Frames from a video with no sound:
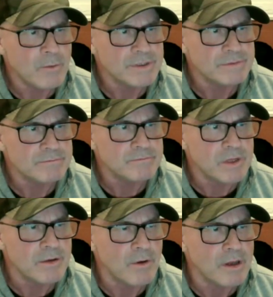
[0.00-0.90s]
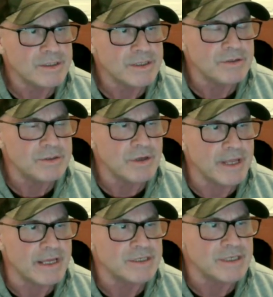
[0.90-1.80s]
was going to ask you,
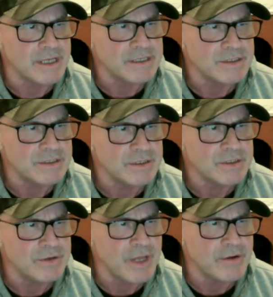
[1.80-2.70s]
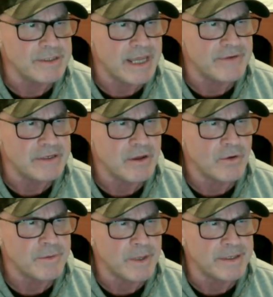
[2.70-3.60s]
John, actually, because you know David
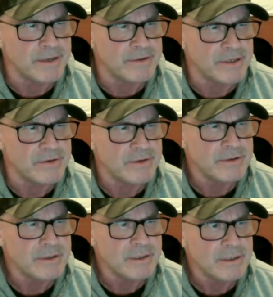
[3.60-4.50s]
Godman, don't you?